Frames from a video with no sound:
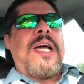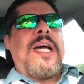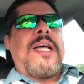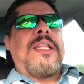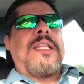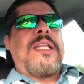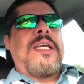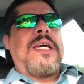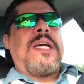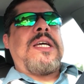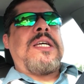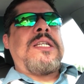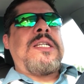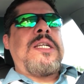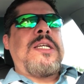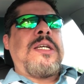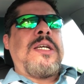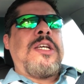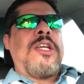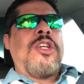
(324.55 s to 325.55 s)
and
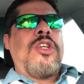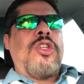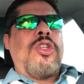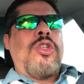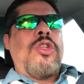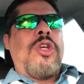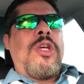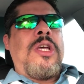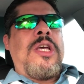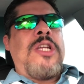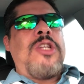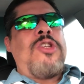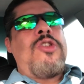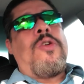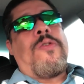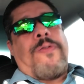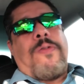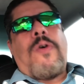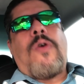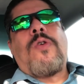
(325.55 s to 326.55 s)
then in
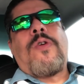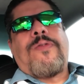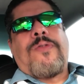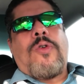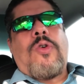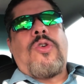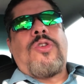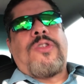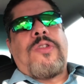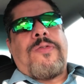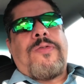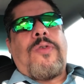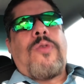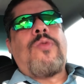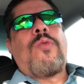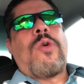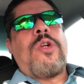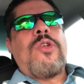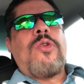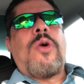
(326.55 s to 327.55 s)
your phone, of course, the
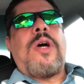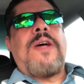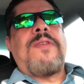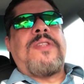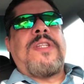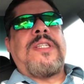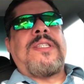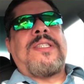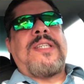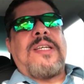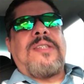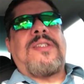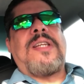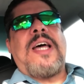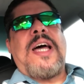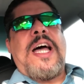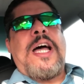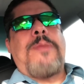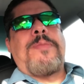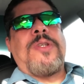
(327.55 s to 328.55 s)
phone where you have the
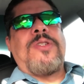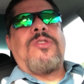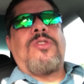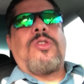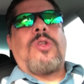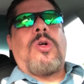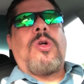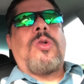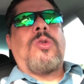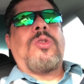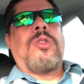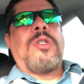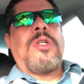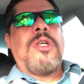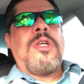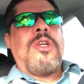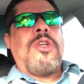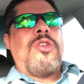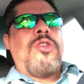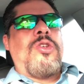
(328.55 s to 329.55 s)
Tesla app installed,
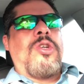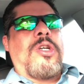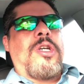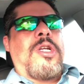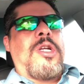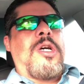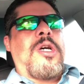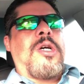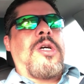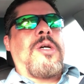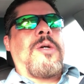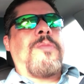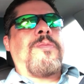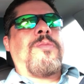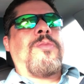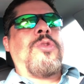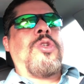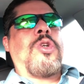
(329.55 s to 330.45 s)
you're gonna